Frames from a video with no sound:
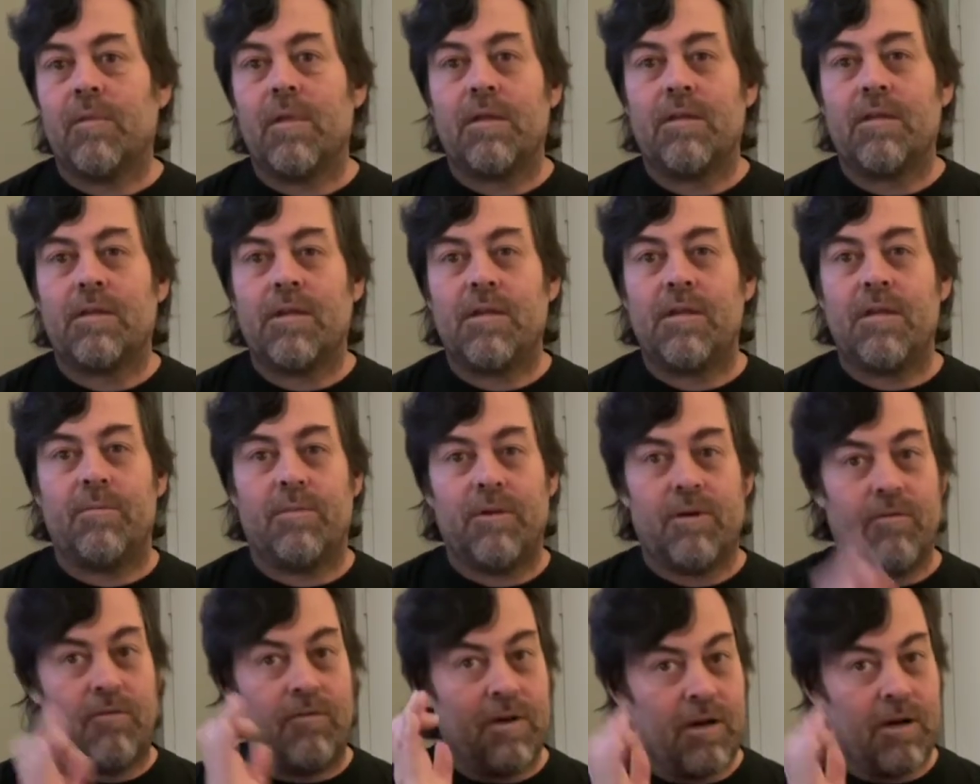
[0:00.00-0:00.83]
keeping a
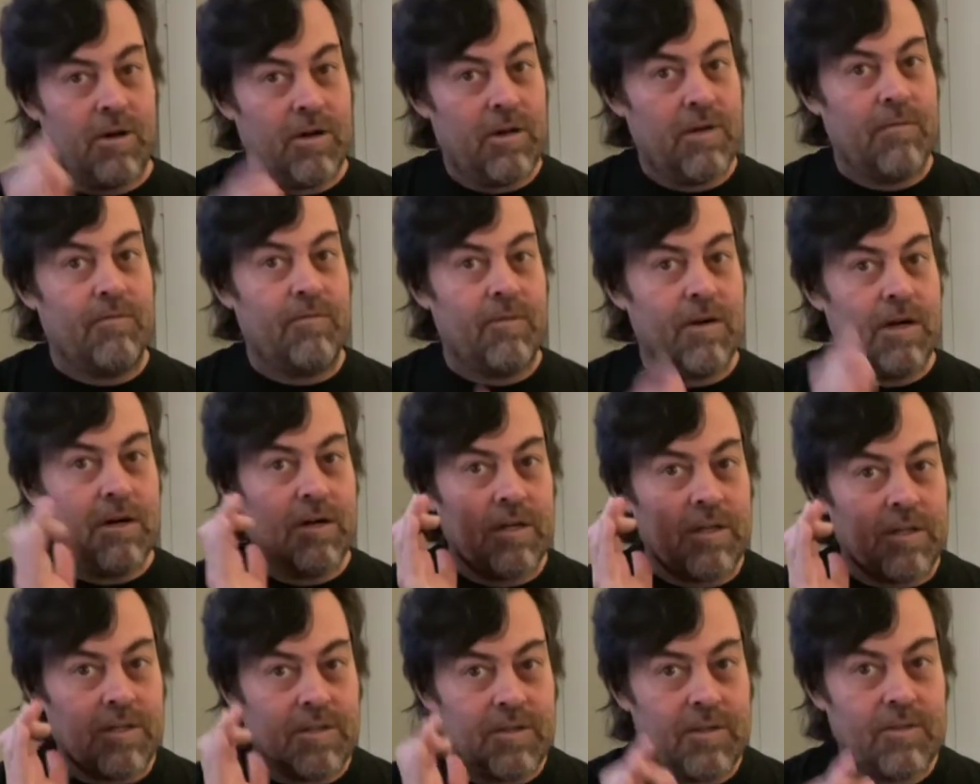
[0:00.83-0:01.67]
very, very
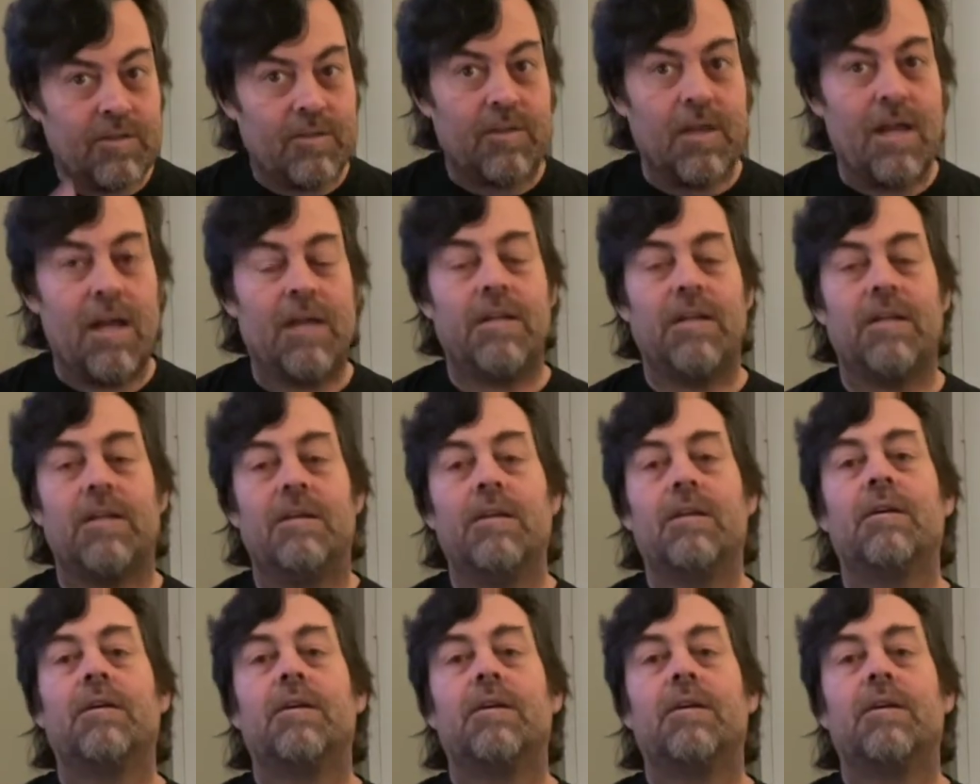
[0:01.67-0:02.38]
steady